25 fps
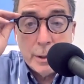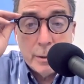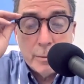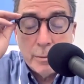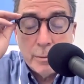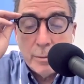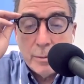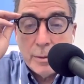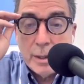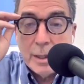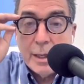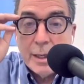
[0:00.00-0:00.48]
And
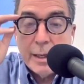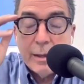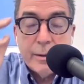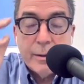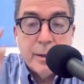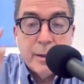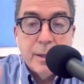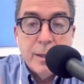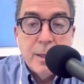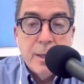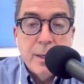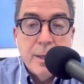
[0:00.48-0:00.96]
it
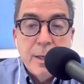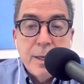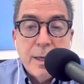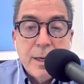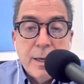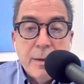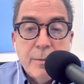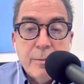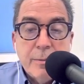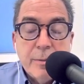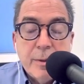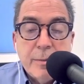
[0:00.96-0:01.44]

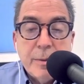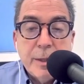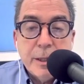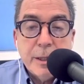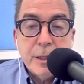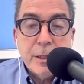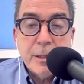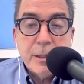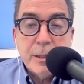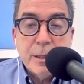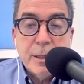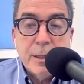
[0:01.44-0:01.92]

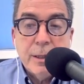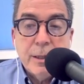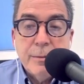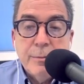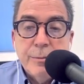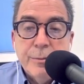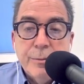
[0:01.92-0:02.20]
makes, when